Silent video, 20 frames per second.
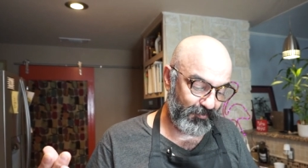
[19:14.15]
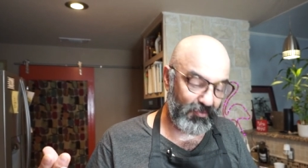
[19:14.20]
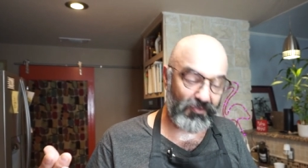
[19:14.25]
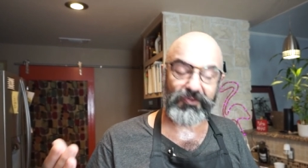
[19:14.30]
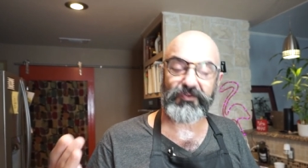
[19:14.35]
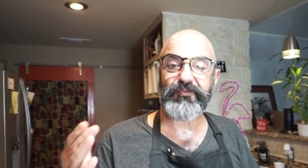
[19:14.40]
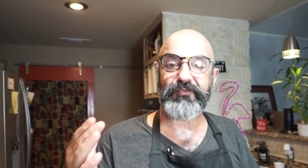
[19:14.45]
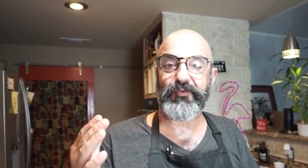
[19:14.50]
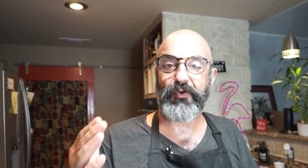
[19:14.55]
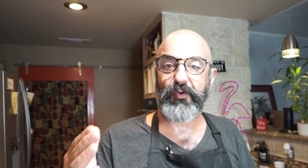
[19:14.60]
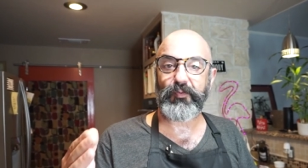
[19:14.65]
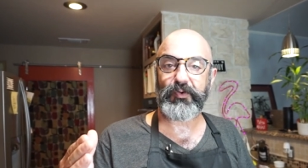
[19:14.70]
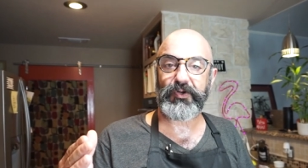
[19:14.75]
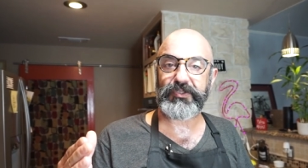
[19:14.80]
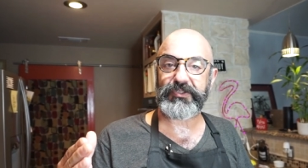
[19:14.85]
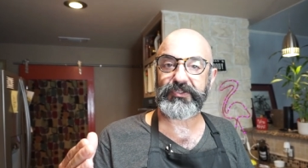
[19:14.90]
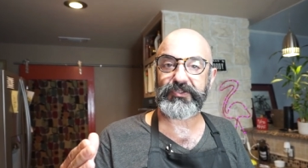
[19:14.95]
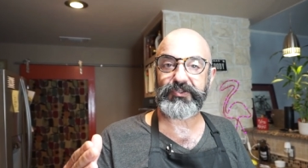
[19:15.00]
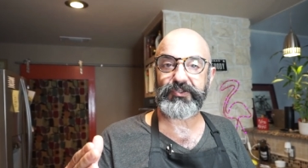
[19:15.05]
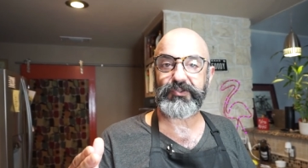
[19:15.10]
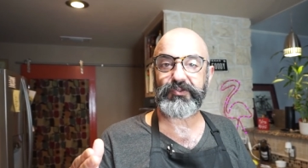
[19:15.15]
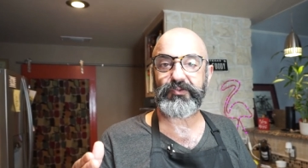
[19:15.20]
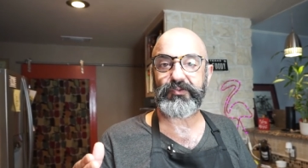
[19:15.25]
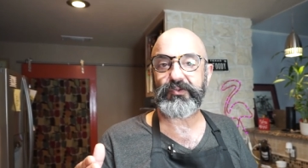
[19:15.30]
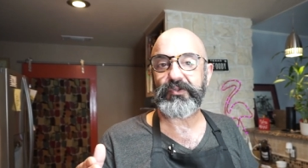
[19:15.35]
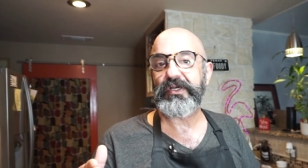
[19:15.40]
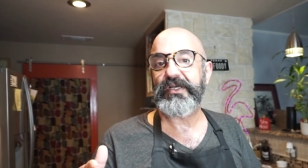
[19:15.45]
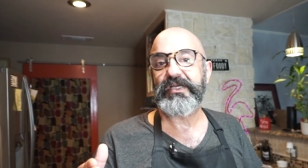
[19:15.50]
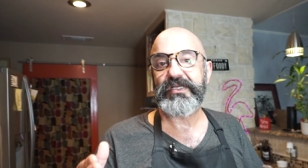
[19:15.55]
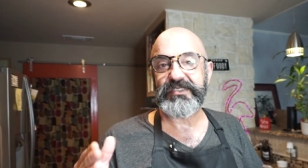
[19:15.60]
look forward
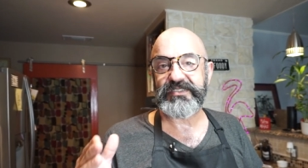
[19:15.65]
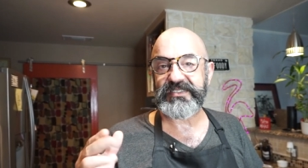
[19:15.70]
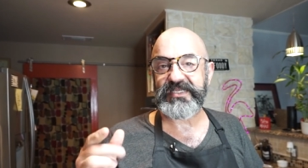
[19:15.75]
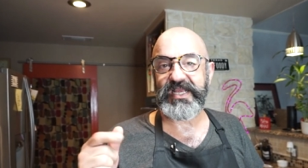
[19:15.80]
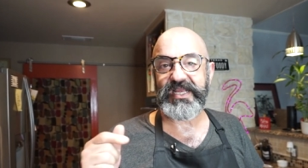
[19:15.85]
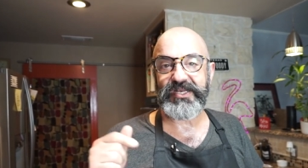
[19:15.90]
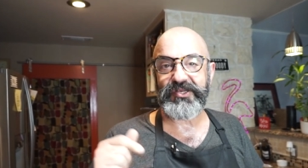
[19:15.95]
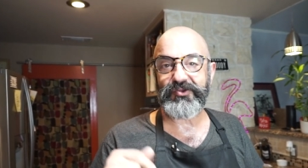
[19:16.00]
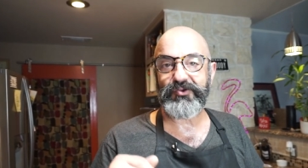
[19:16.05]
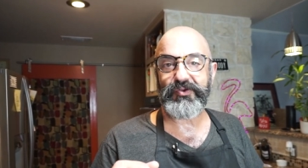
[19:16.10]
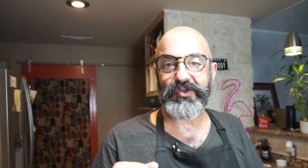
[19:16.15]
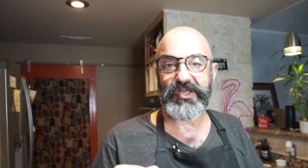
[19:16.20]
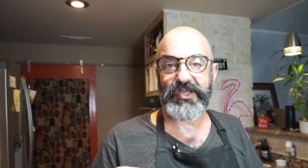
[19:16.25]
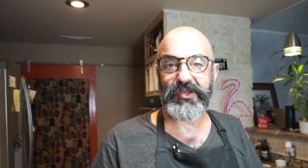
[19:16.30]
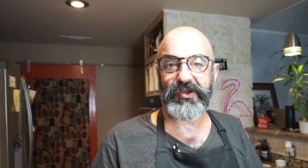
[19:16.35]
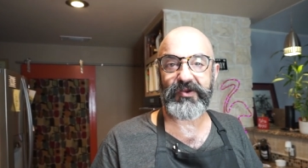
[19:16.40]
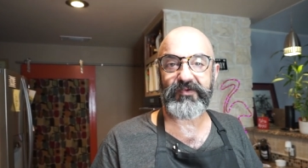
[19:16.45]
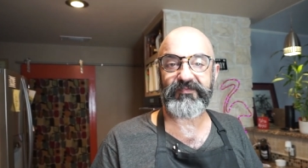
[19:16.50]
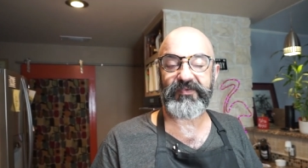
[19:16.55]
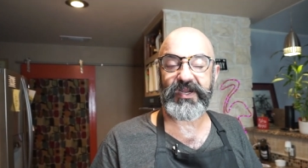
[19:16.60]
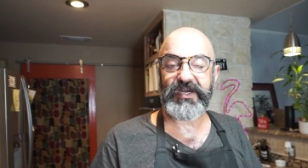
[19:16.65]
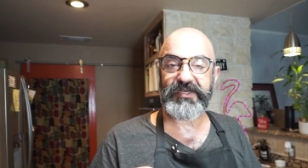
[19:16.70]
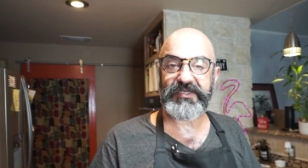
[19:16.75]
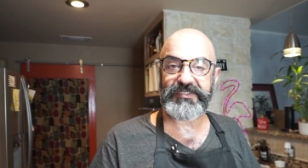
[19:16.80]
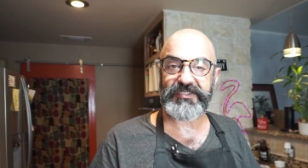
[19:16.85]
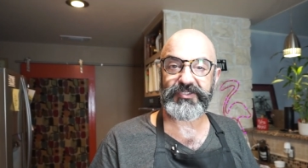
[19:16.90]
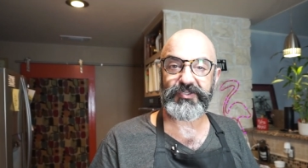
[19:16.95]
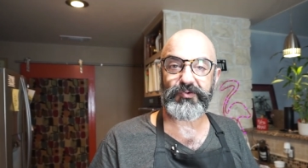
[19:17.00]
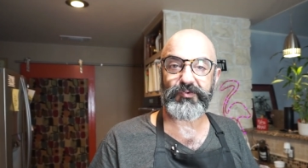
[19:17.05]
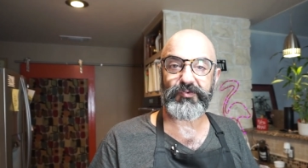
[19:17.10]
to seeing you here very
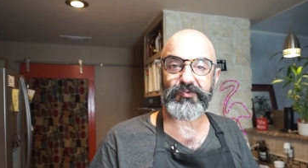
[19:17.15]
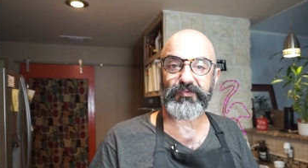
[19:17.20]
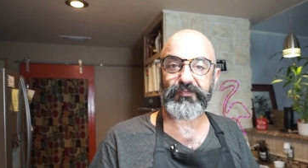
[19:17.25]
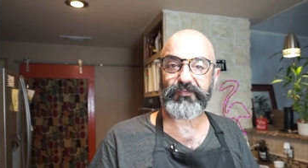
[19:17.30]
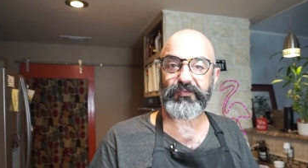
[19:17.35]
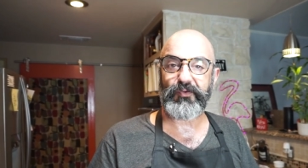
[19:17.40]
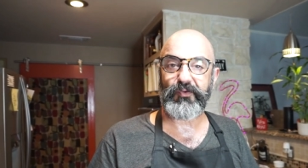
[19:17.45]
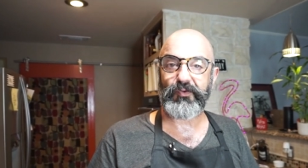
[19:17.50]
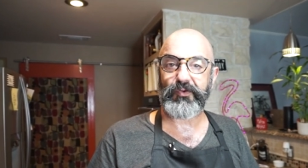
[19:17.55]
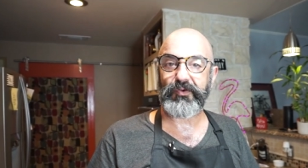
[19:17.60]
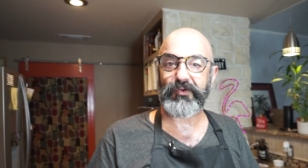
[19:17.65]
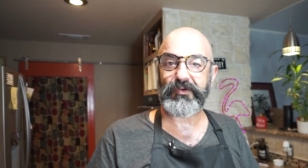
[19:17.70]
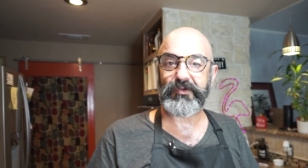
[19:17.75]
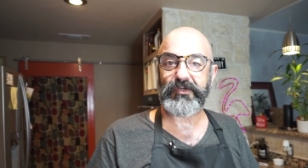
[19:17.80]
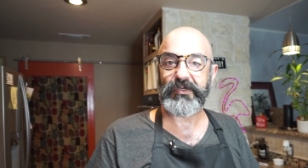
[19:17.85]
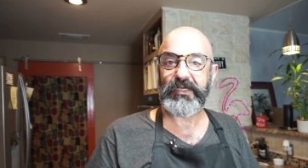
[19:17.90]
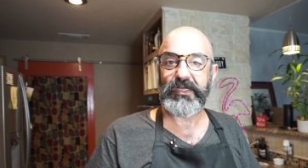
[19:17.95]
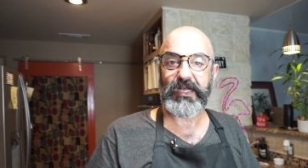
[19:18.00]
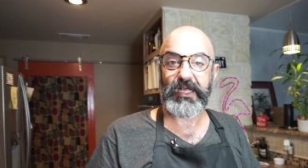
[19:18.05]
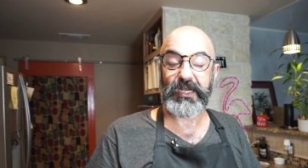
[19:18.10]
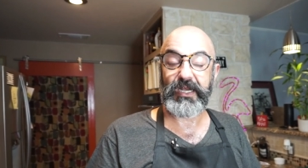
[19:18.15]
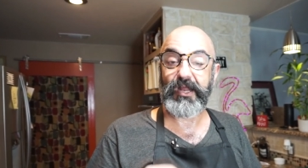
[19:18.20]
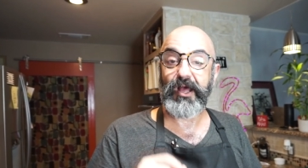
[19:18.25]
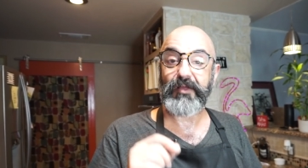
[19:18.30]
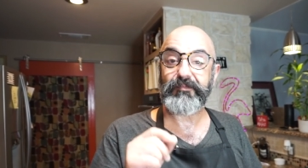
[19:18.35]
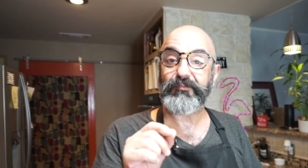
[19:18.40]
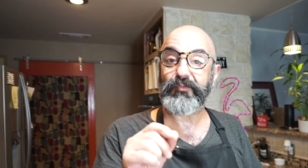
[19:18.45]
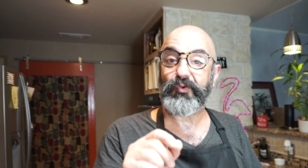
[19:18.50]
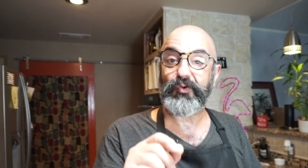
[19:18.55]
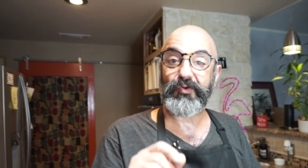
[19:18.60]
soon for a
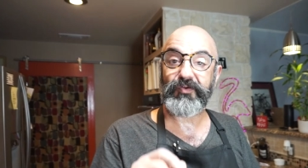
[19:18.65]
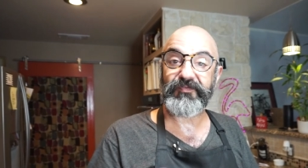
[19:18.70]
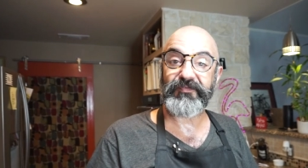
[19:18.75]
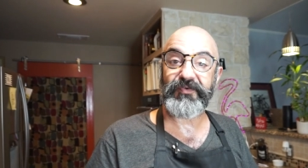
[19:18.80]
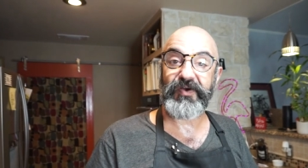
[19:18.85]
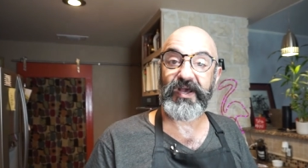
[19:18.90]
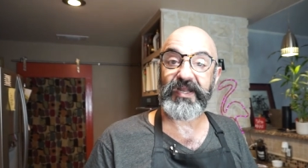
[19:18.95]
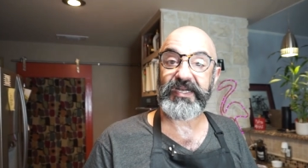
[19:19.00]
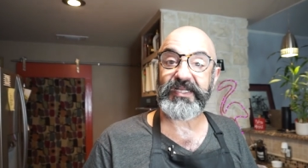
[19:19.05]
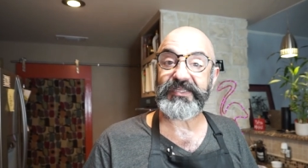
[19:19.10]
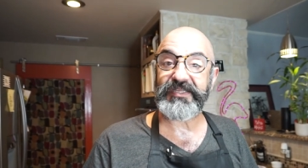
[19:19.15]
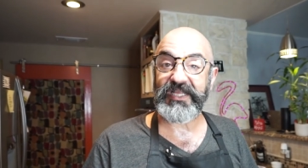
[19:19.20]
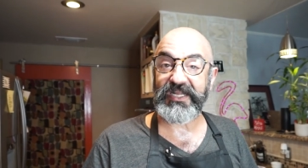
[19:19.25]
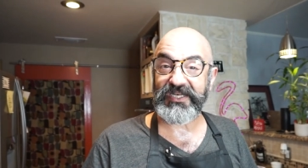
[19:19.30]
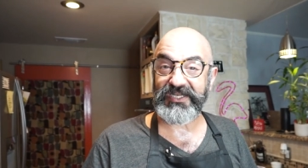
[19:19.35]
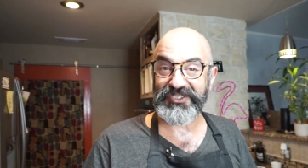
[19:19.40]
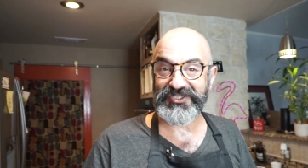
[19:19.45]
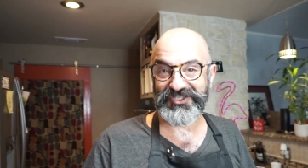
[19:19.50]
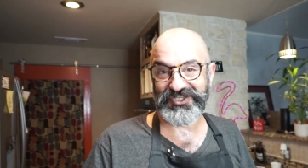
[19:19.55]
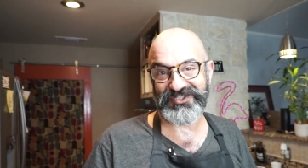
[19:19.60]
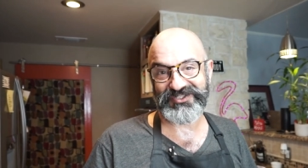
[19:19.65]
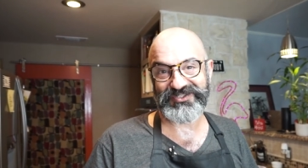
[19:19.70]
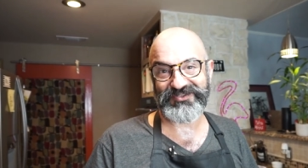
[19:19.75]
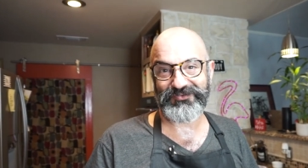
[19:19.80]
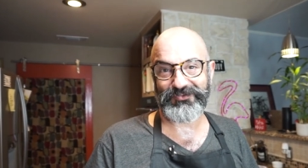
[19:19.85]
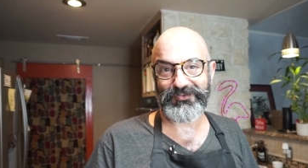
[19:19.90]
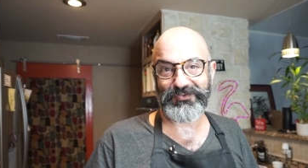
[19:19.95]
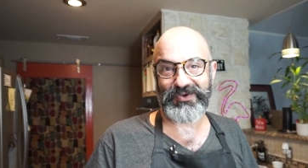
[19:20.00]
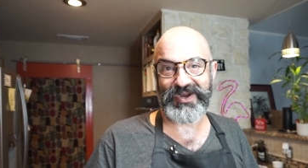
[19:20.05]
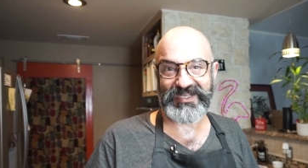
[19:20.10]
lot more fun and delicious
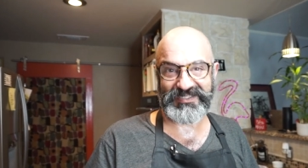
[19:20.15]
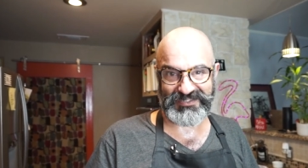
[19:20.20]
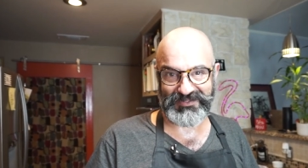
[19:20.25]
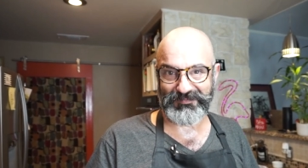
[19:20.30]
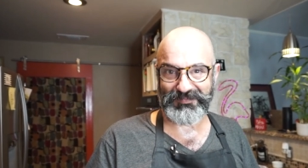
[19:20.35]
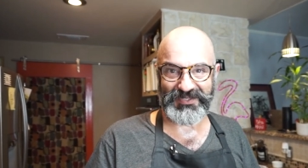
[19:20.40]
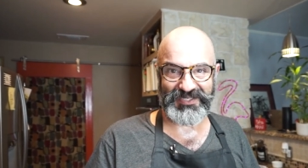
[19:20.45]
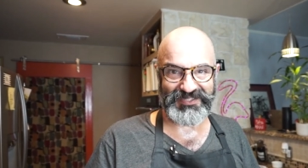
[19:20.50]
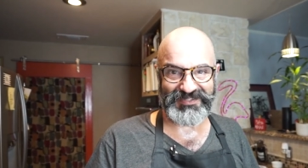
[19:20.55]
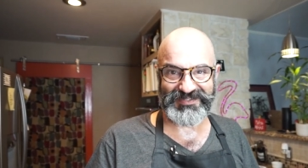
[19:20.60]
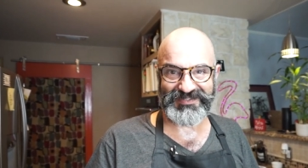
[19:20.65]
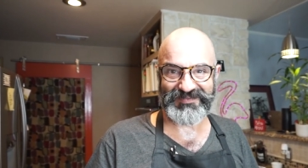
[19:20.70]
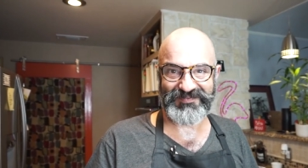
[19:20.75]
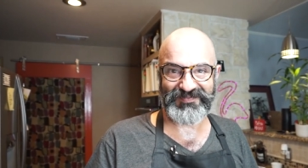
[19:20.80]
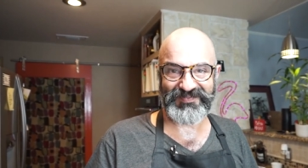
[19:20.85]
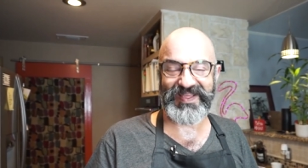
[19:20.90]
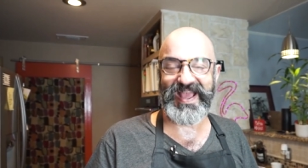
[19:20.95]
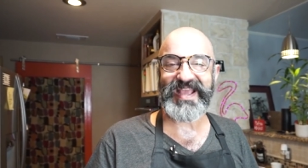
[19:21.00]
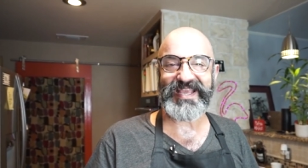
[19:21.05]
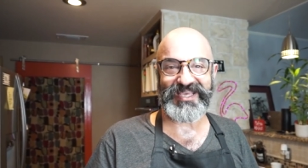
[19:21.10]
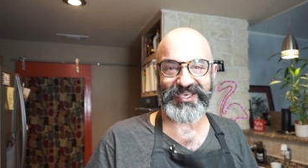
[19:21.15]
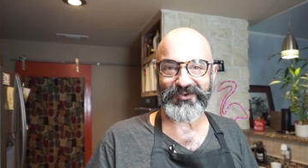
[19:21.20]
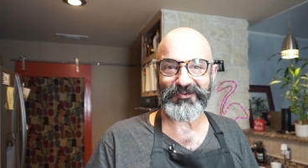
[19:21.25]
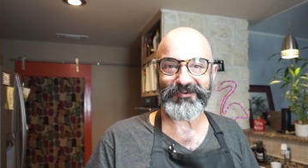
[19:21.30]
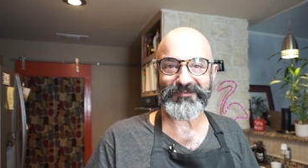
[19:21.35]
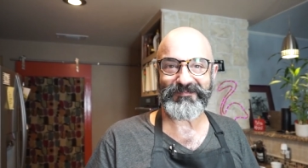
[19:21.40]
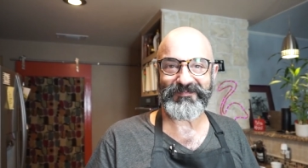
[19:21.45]
recipes. Thank you.